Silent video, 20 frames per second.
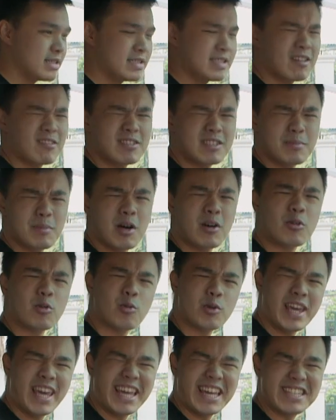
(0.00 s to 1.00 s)
Sounds about
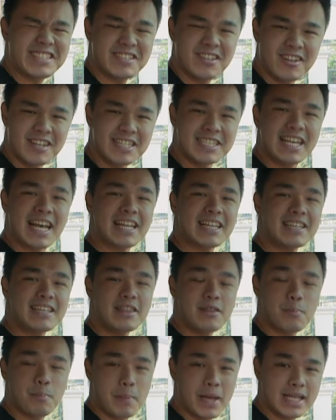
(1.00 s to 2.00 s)
okay. It's not
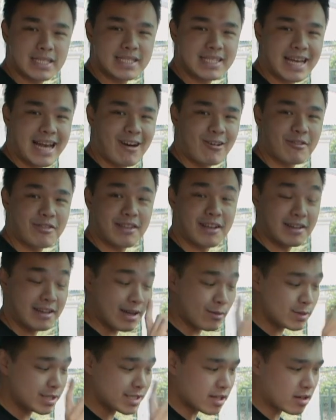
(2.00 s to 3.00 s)
exactly the best out there.
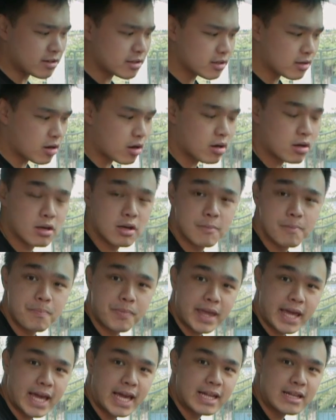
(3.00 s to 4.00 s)
Now we start the car up,
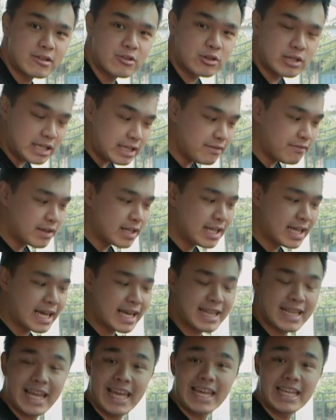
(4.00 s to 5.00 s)
and you even
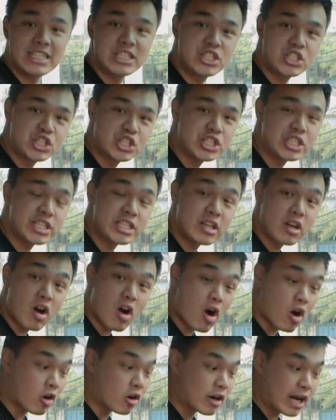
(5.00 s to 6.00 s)
get a
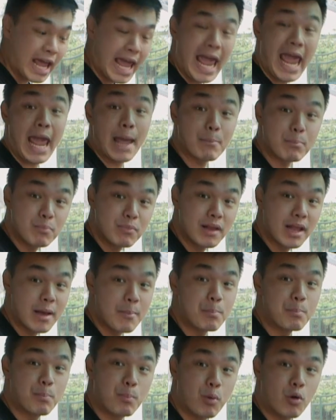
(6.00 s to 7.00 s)
GR
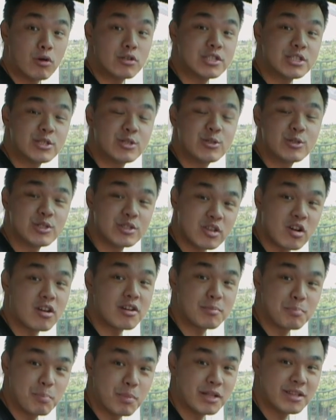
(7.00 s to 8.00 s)
emblem push to
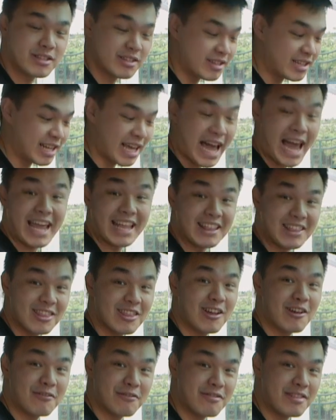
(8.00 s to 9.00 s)
start button. I
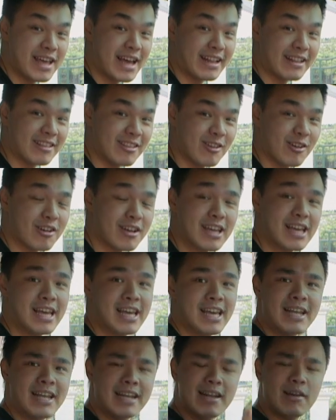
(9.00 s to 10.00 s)
love that look.
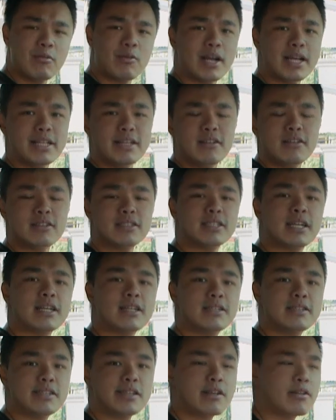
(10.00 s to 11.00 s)
Now right here
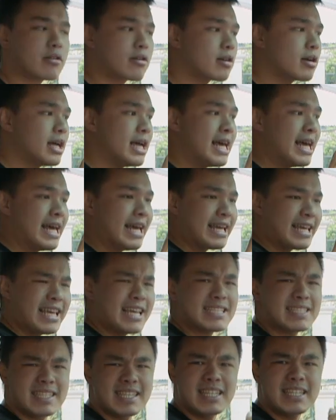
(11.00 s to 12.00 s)
inside the interior,
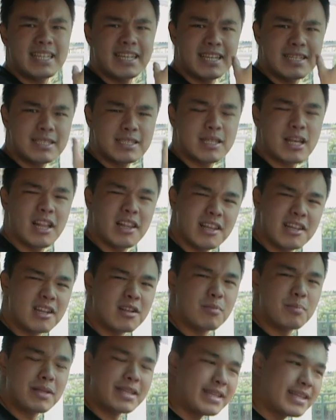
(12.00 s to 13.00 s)
yes, it is a
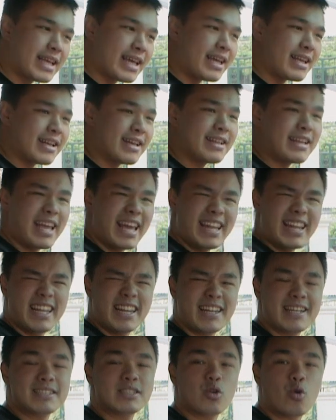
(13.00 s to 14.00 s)
little bit dated, and
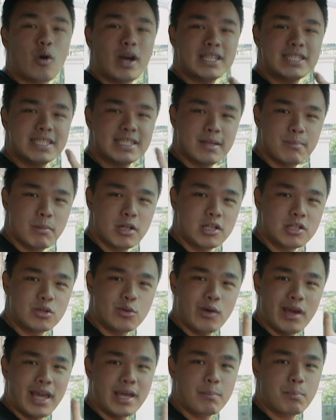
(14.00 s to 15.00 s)
it is quite similar
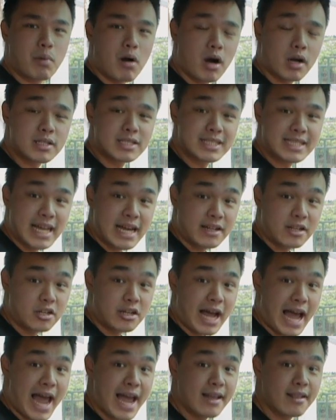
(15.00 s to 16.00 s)
to a bog
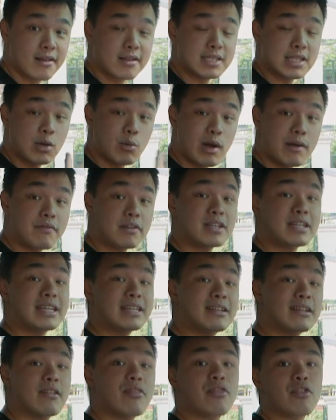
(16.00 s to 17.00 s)
standard Hilux. However,
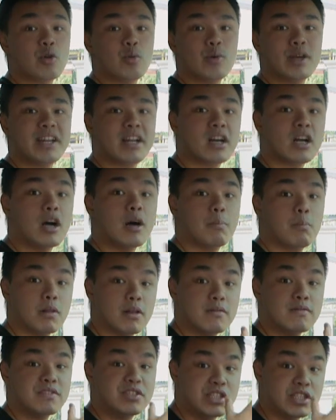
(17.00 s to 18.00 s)
they did throw in a
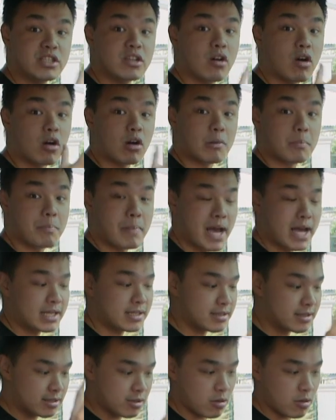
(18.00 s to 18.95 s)
couple of GR badges.